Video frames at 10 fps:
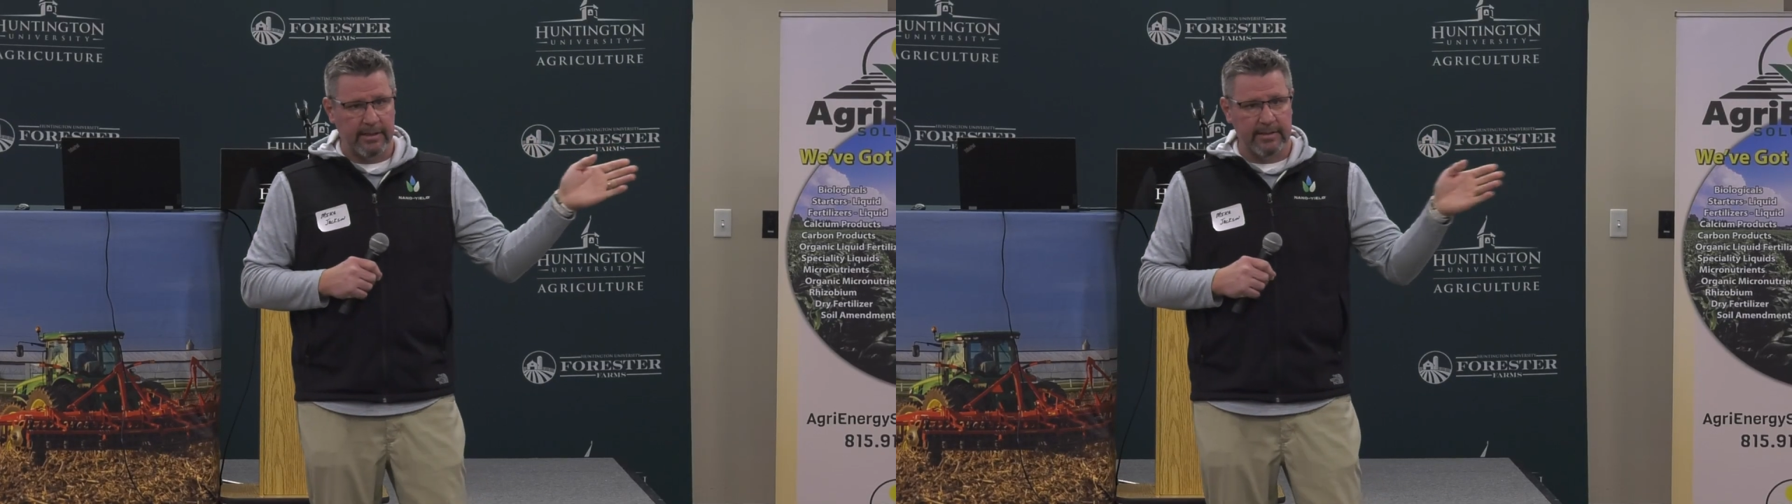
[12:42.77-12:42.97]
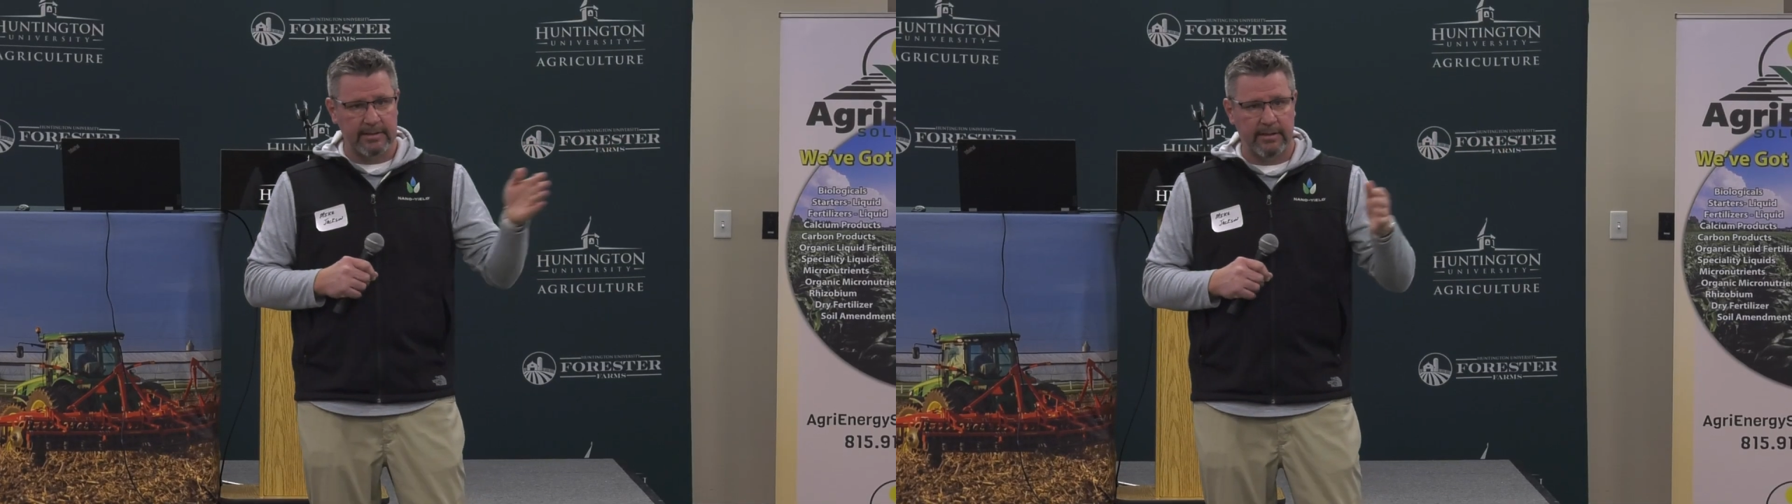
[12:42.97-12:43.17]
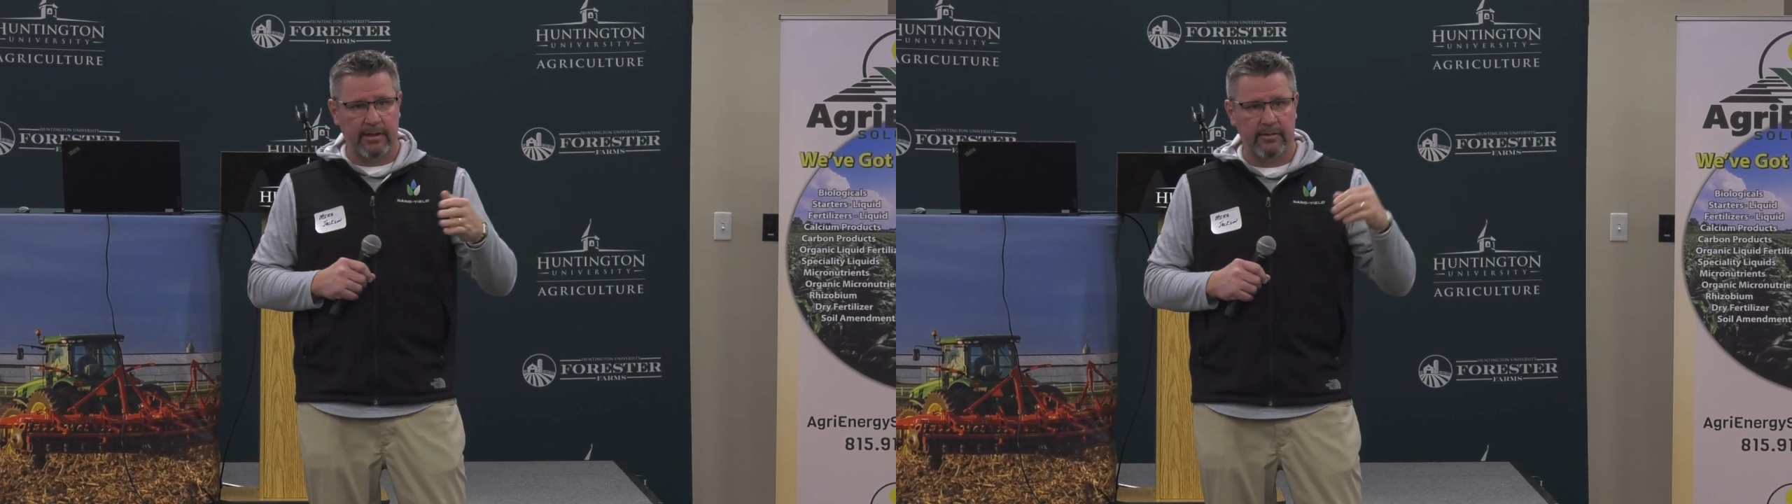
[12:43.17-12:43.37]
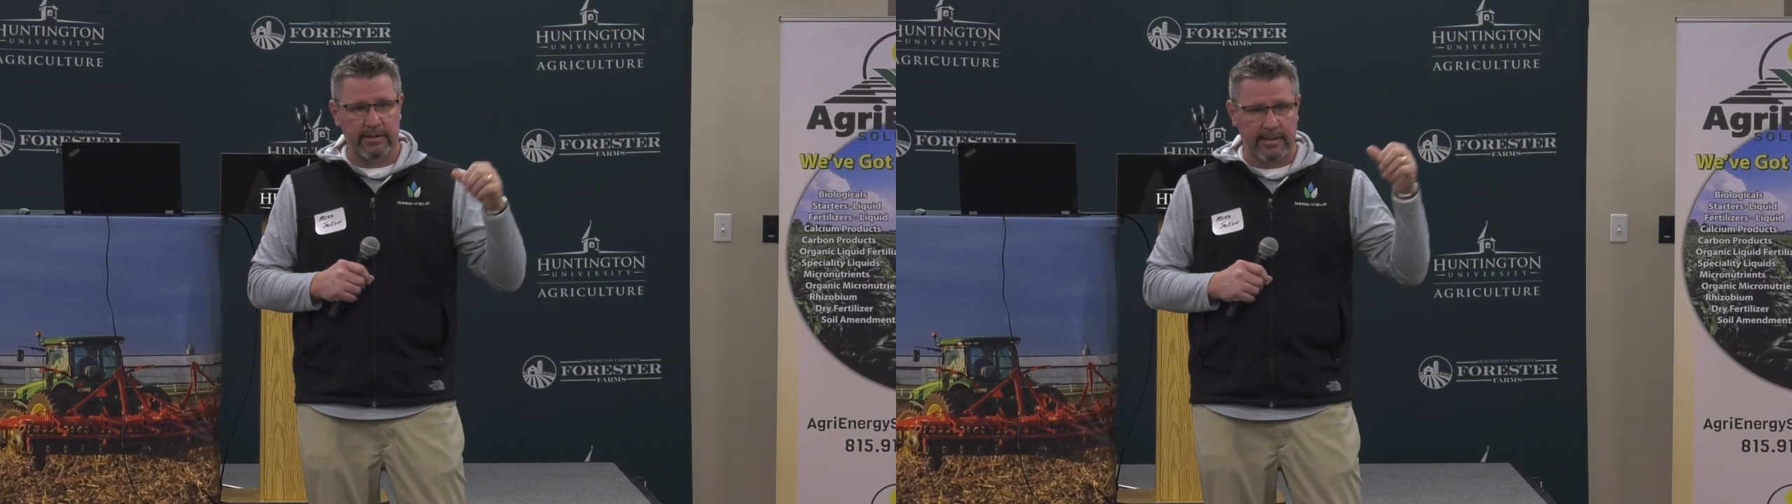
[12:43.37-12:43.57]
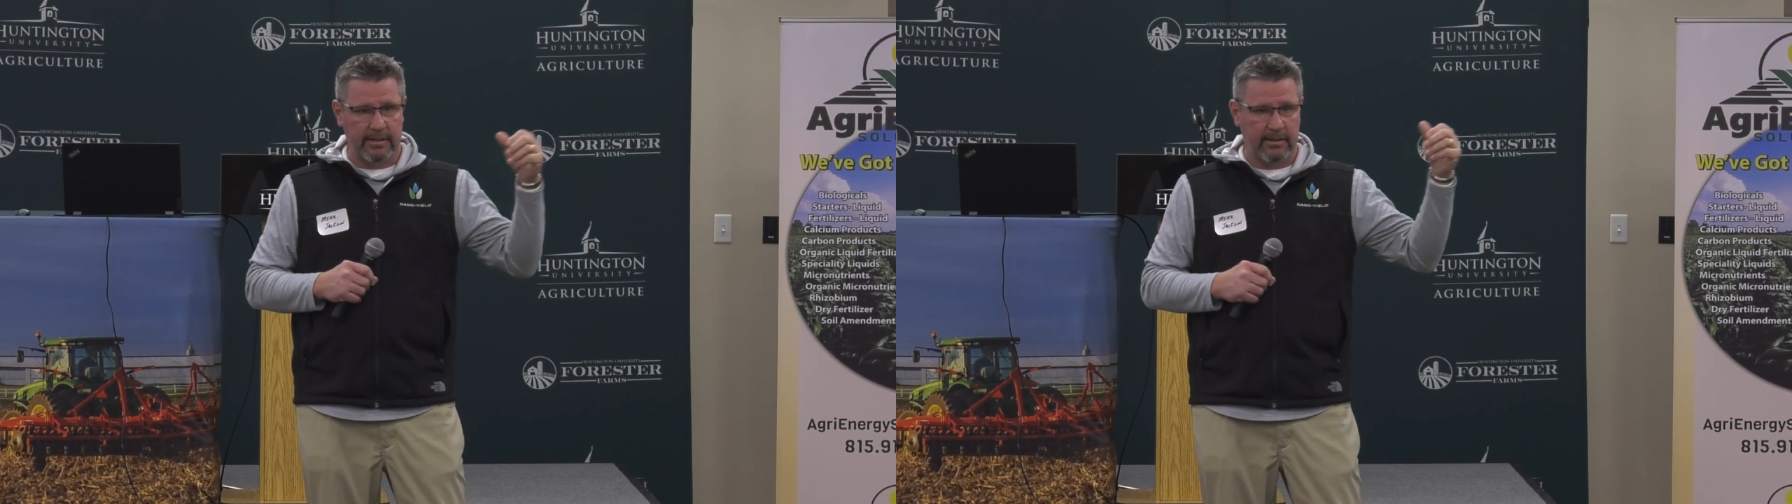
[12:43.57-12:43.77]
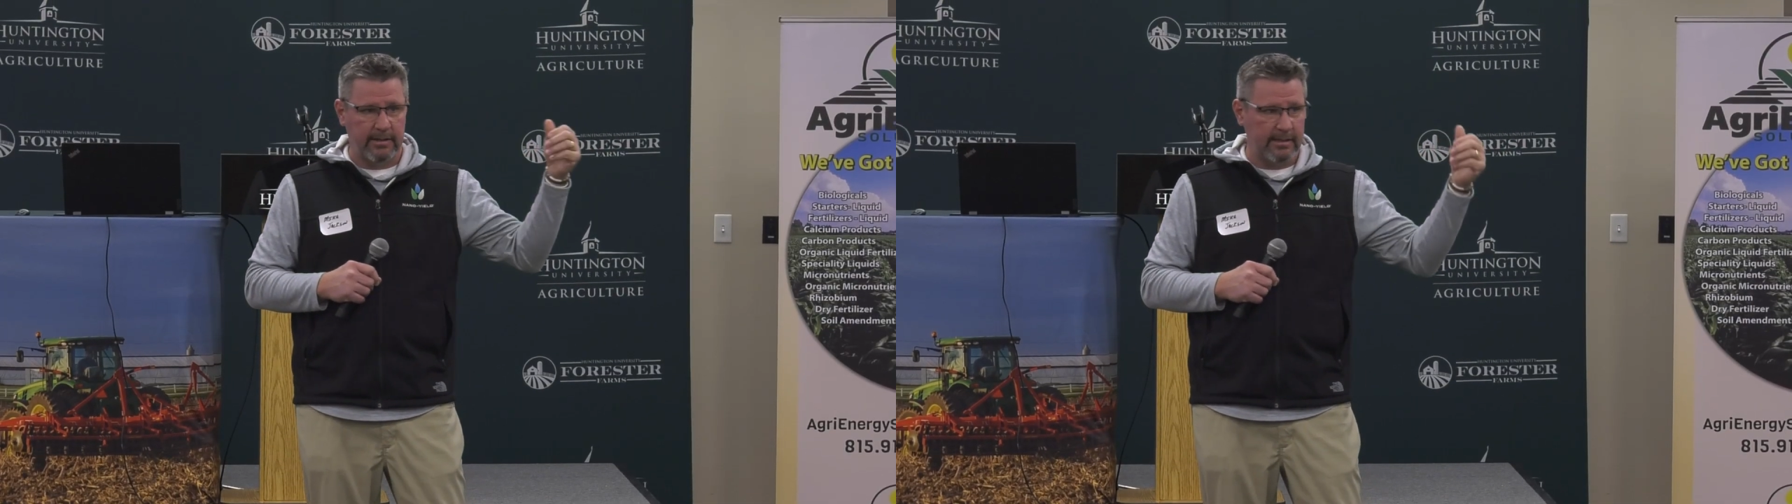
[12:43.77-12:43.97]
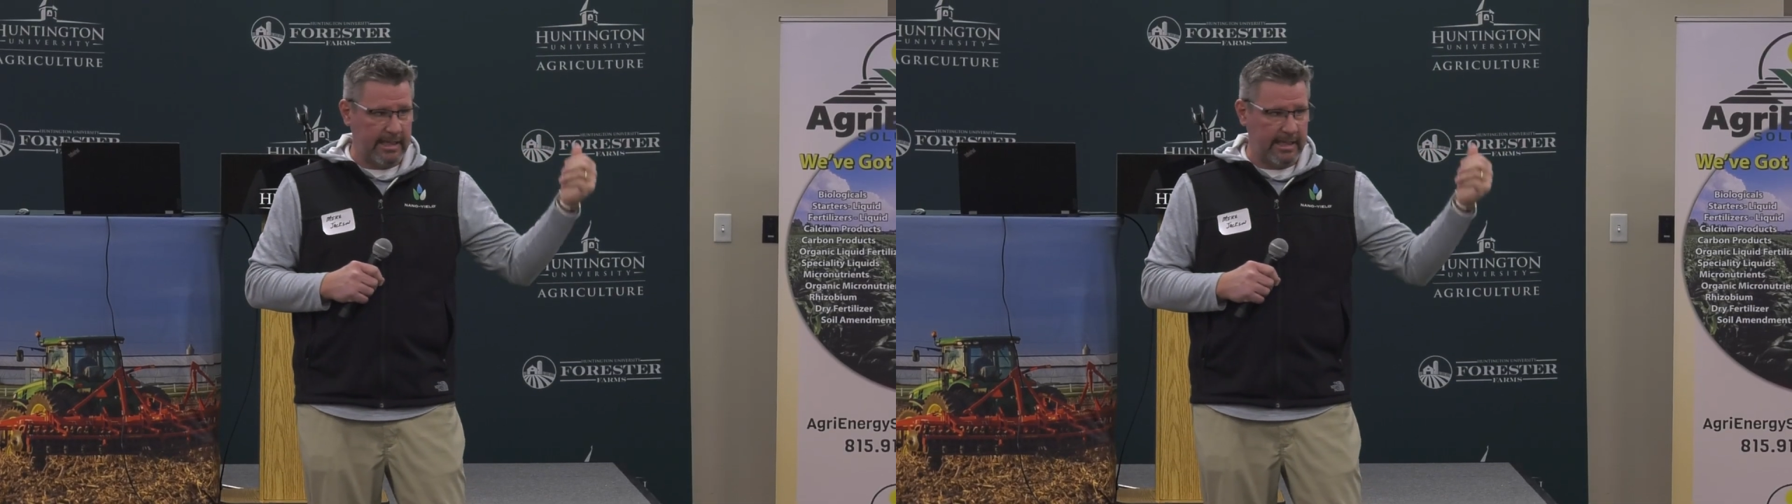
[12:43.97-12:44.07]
is in there that's going to